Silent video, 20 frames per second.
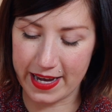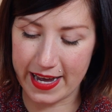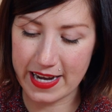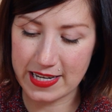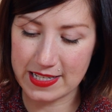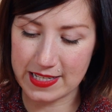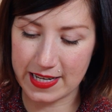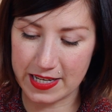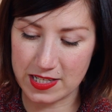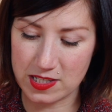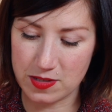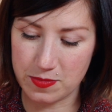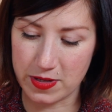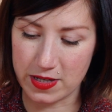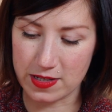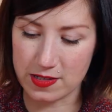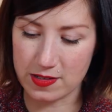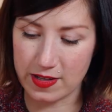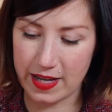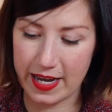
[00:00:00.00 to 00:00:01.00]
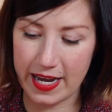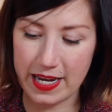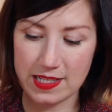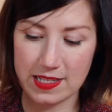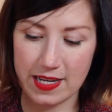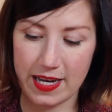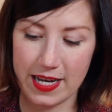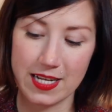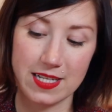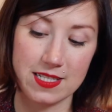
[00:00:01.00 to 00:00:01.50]
X height to be. So the
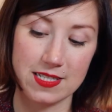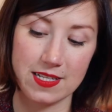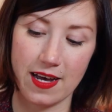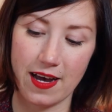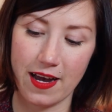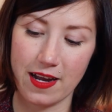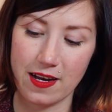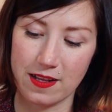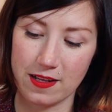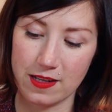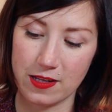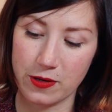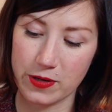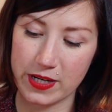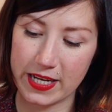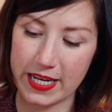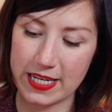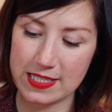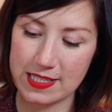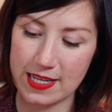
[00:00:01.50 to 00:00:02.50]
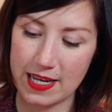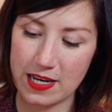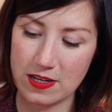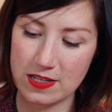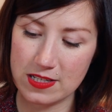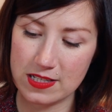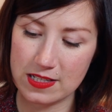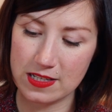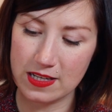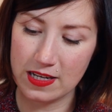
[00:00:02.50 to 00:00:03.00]
X height is the height of the lowercase
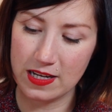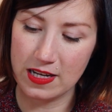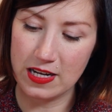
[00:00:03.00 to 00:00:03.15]
letters.